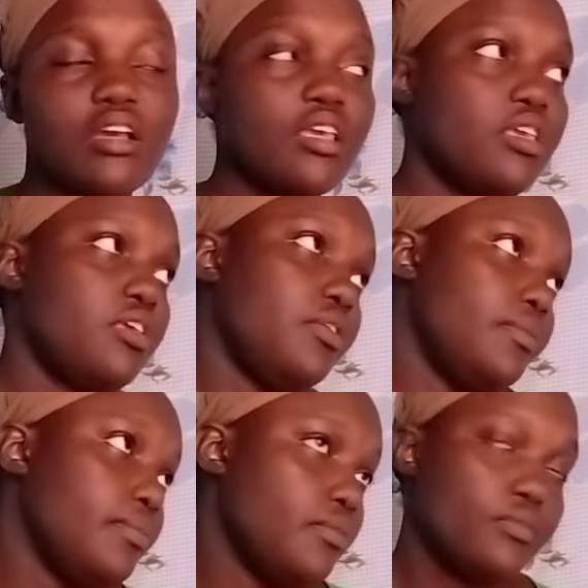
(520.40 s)
Hey,
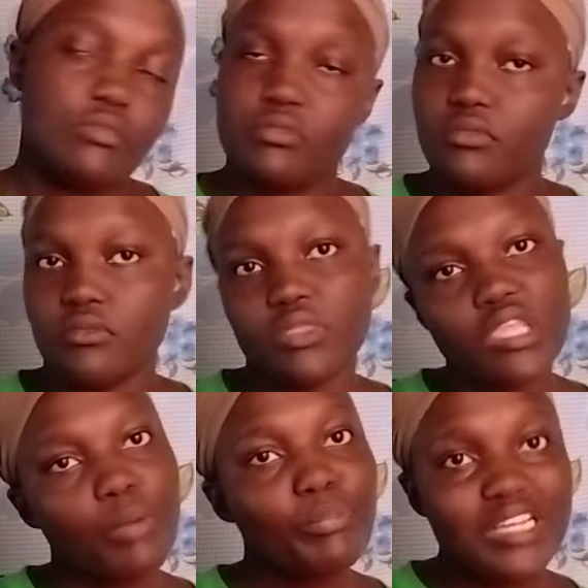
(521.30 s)

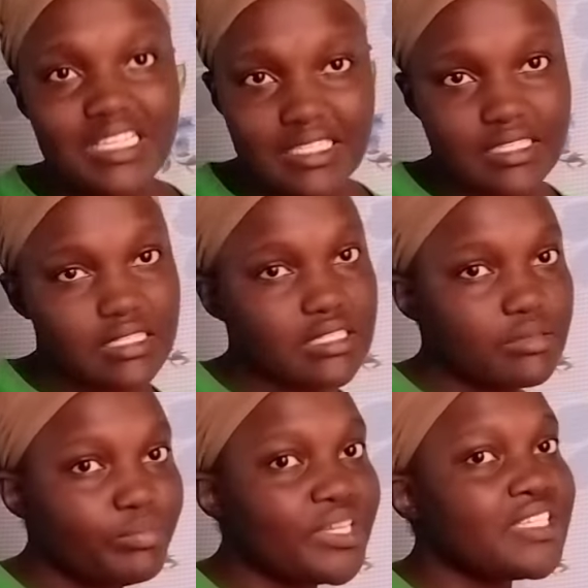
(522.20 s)
please.
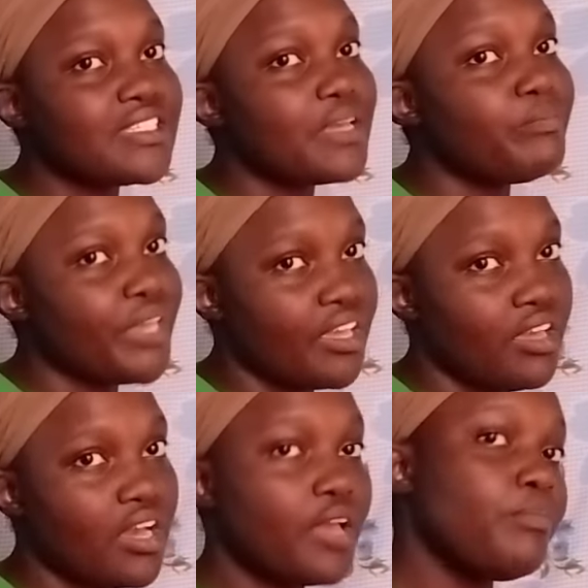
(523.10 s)
Please, I
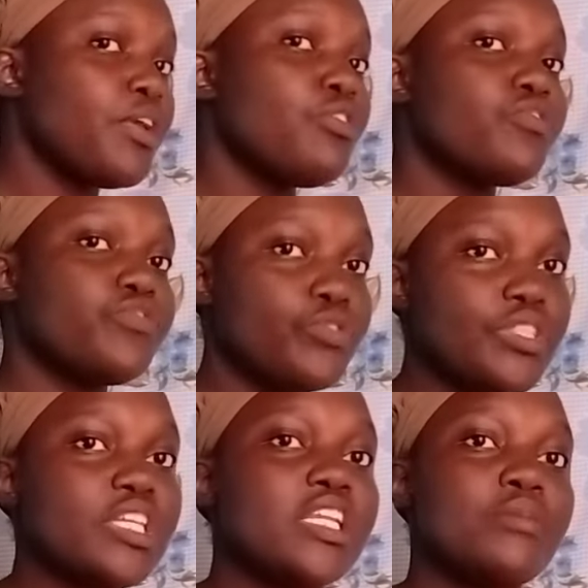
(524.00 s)
beg of you
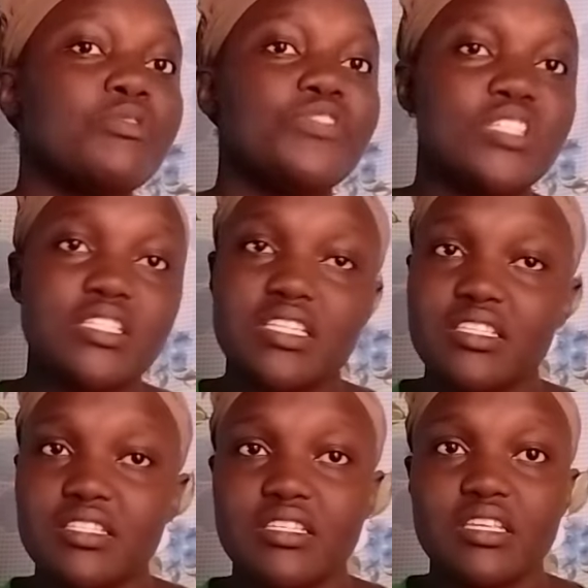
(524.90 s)
in the name of
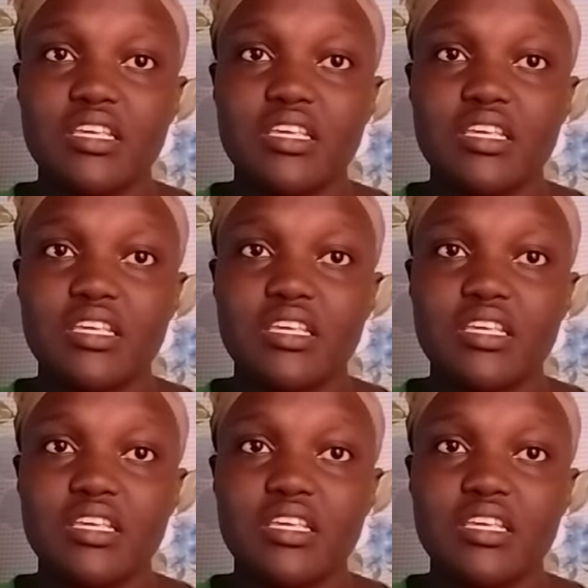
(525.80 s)
Jesus.